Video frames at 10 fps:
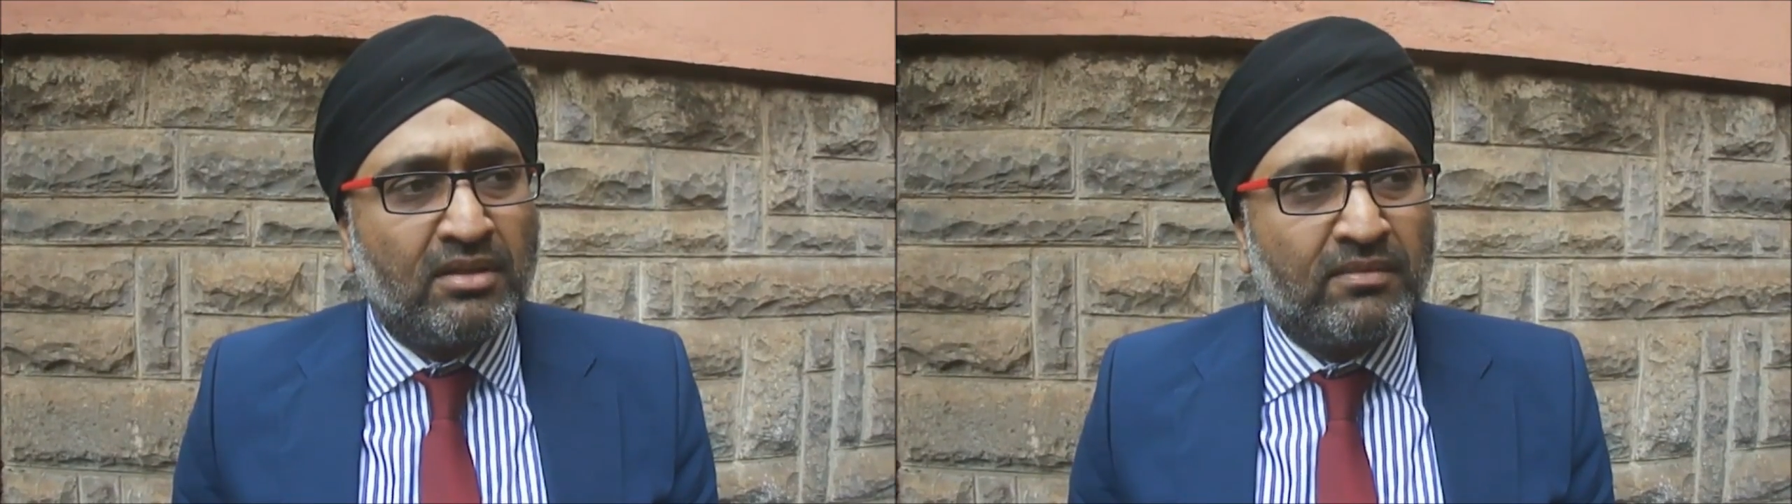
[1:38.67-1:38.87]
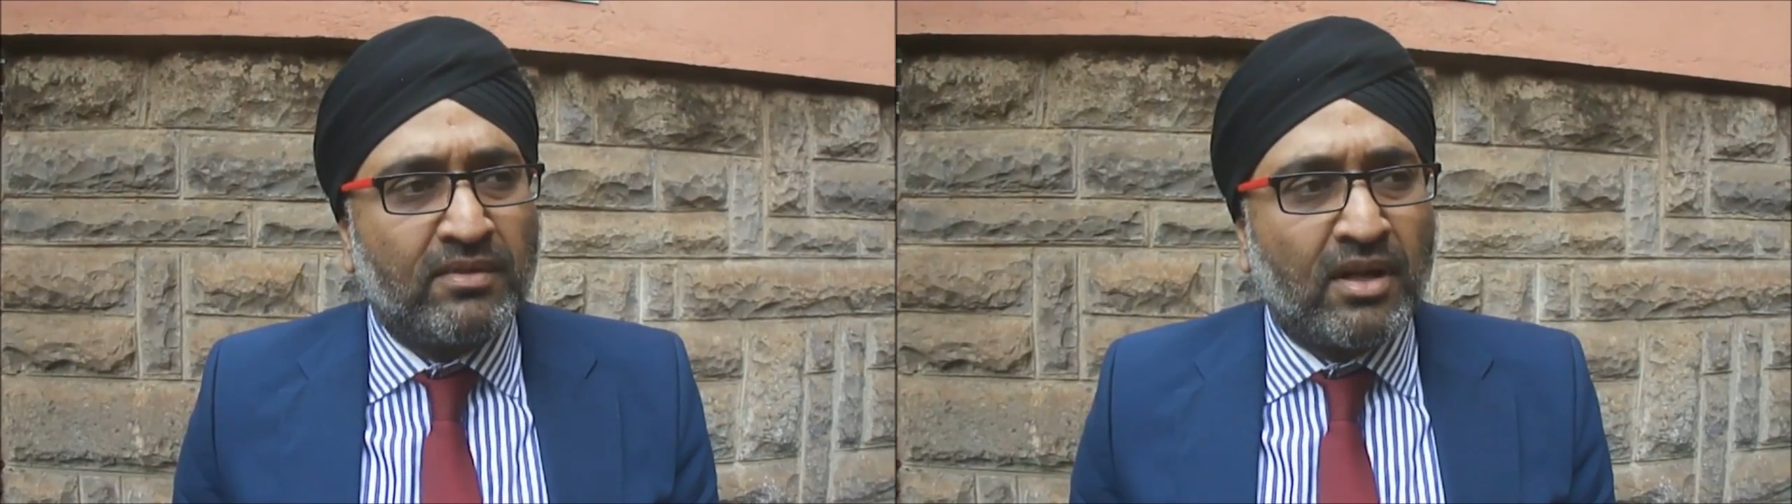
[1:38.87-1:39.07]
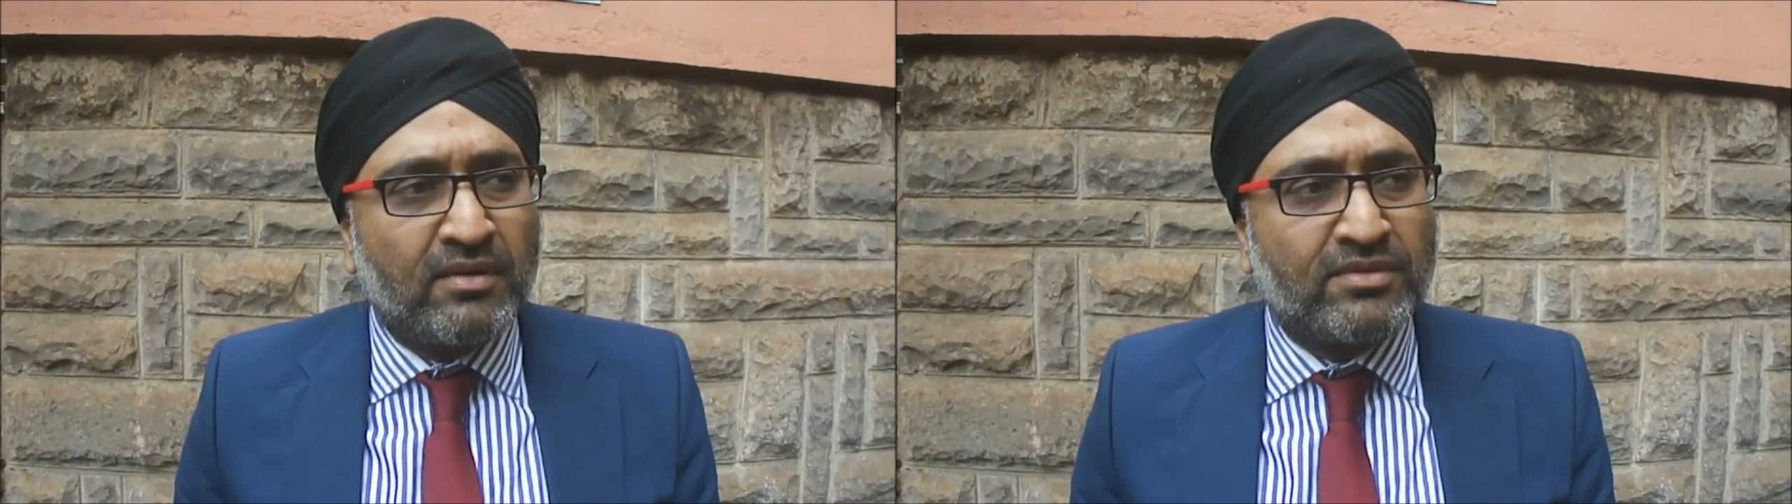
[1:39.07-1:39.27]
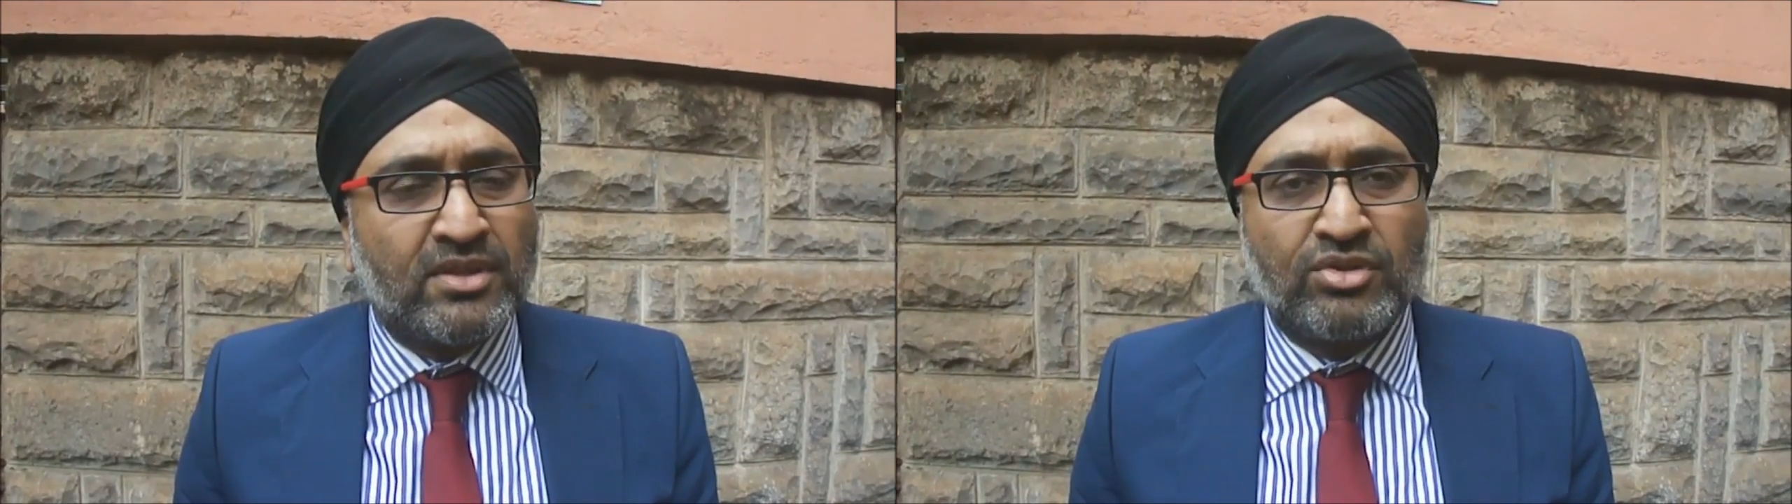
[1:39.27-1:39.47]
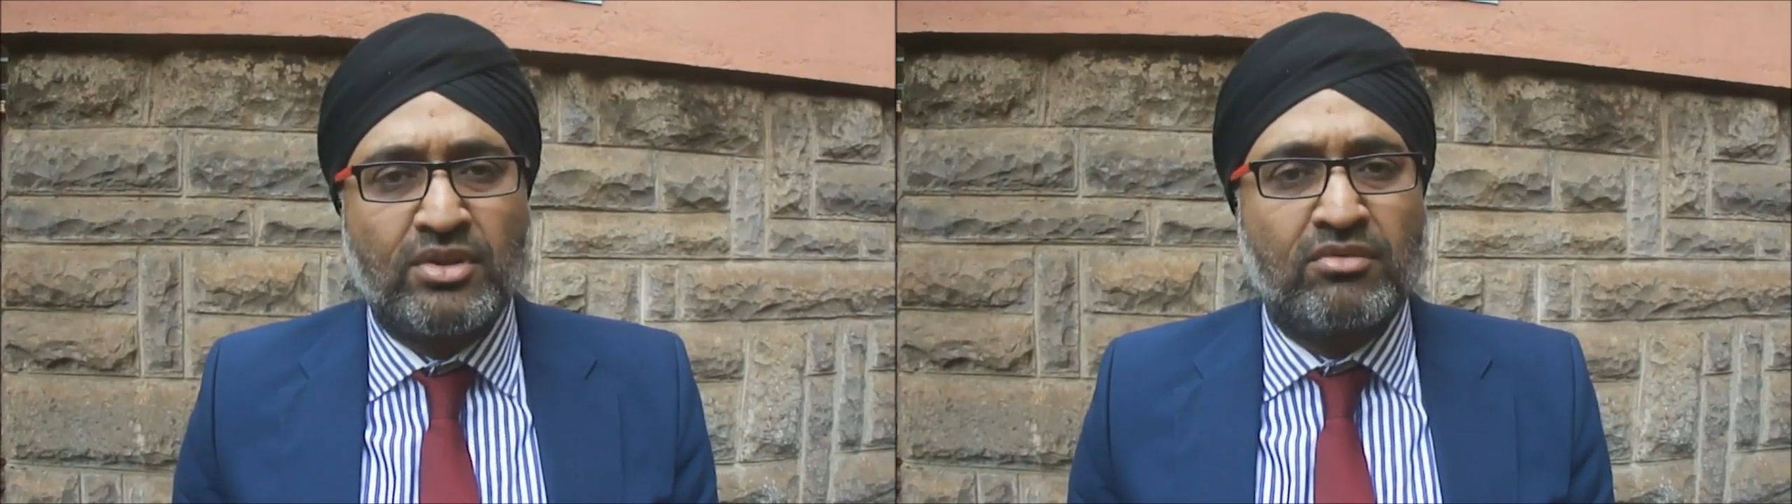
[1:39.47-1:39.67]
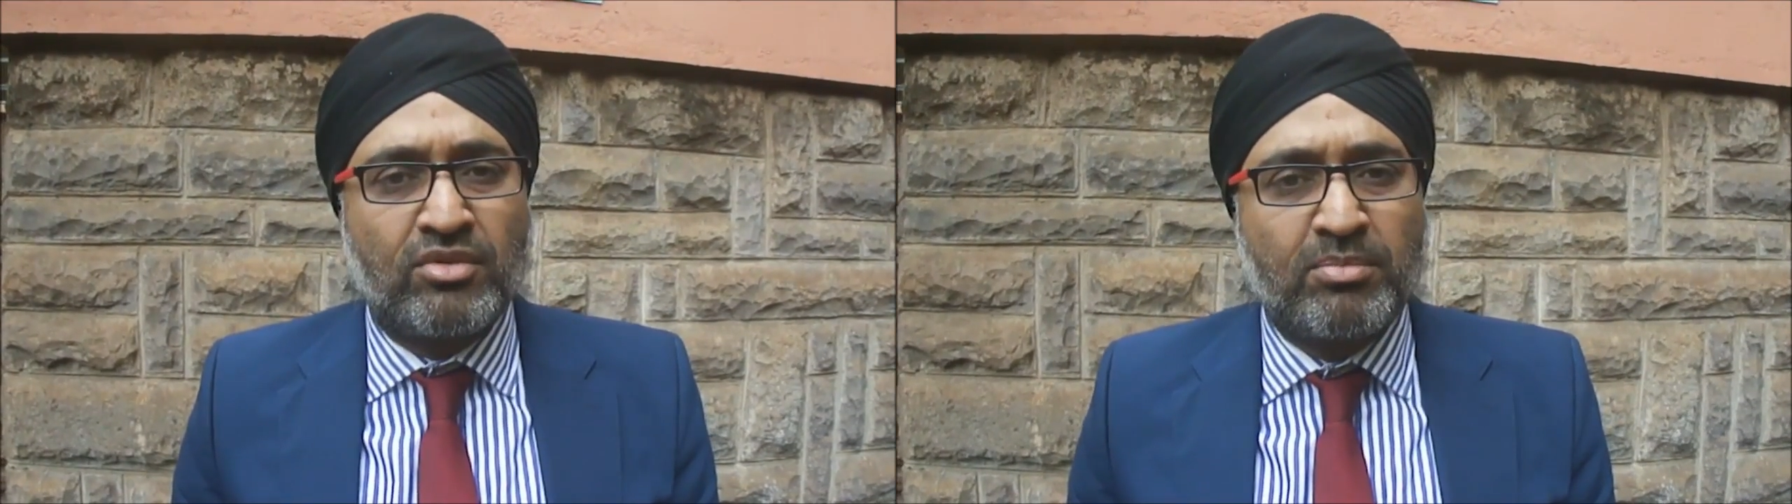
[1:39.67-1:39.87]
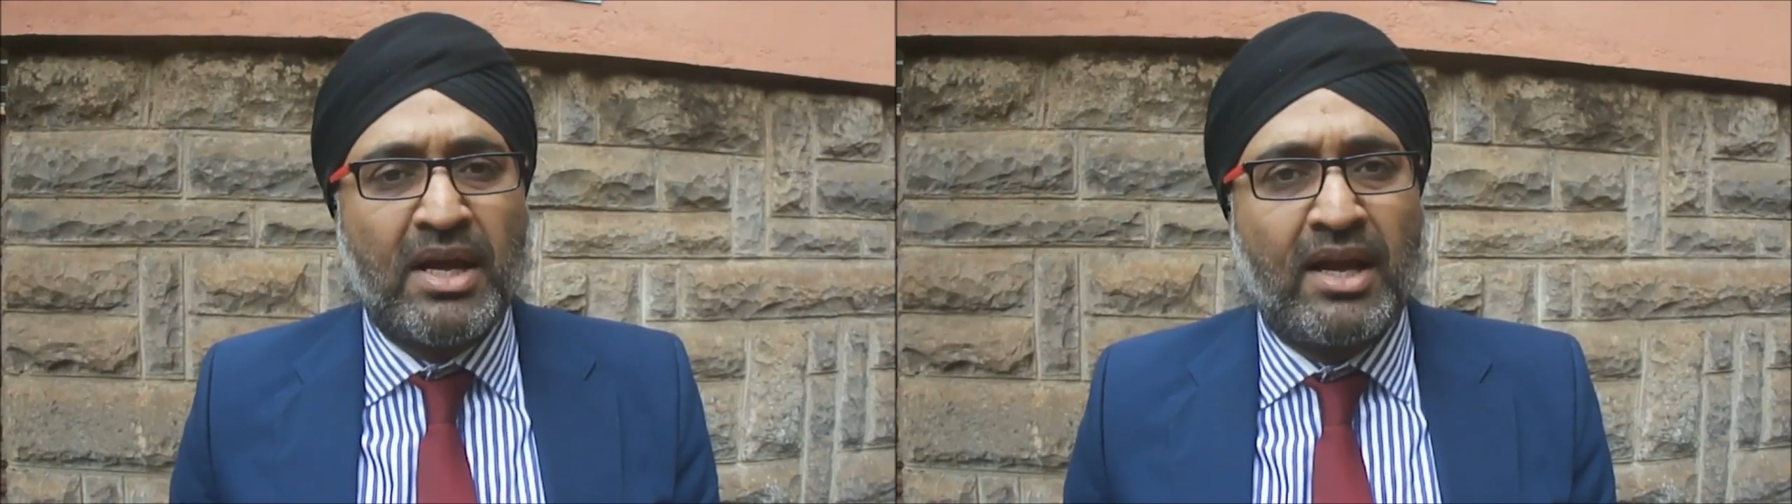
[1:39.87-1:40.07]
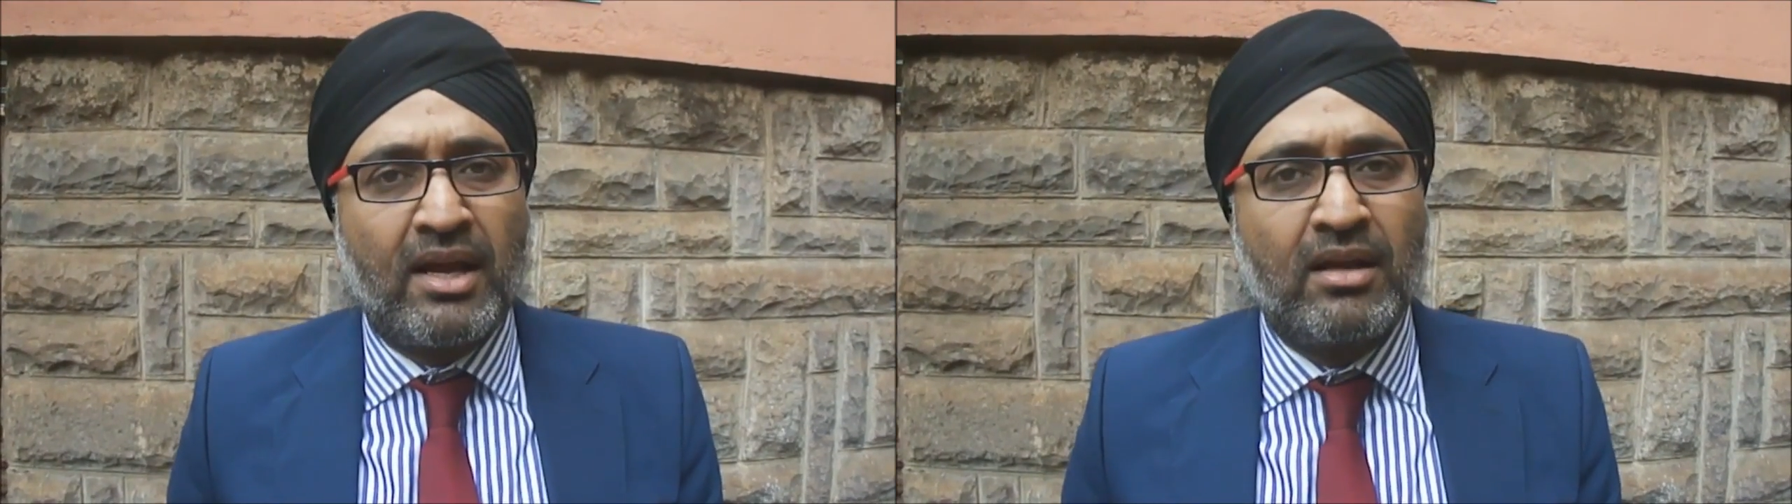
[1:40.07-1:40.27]
the valves that you can
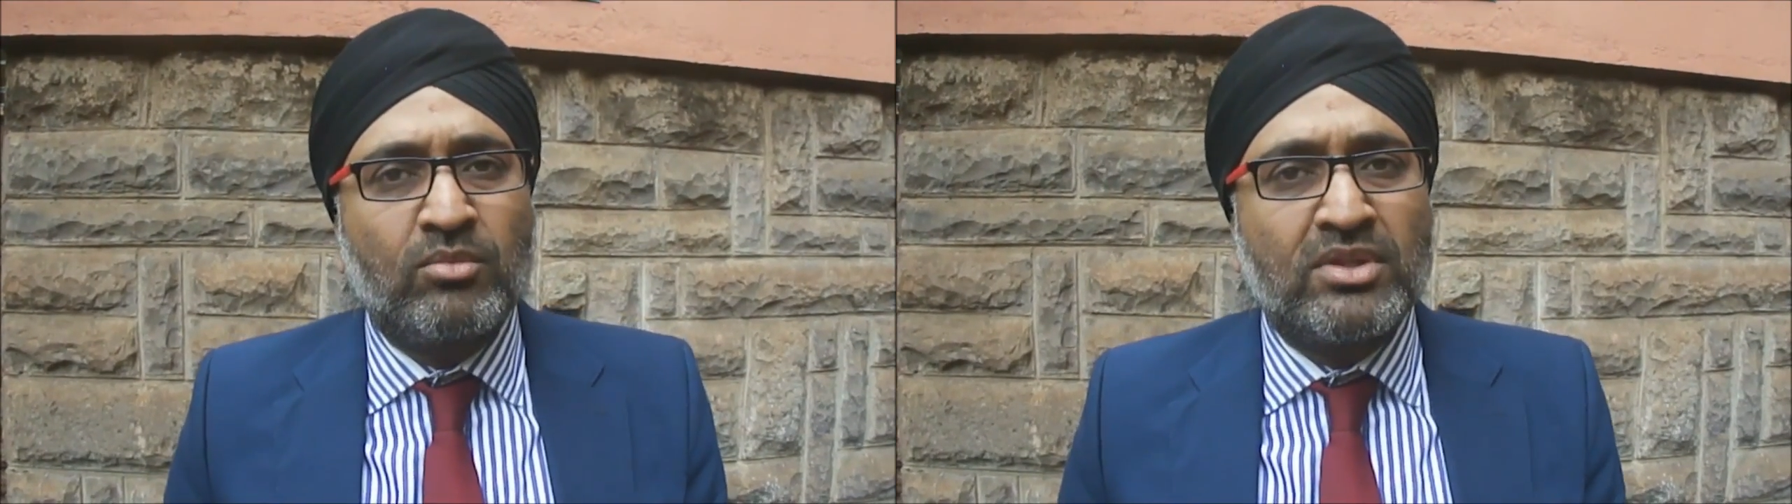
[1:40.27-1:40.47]
repair,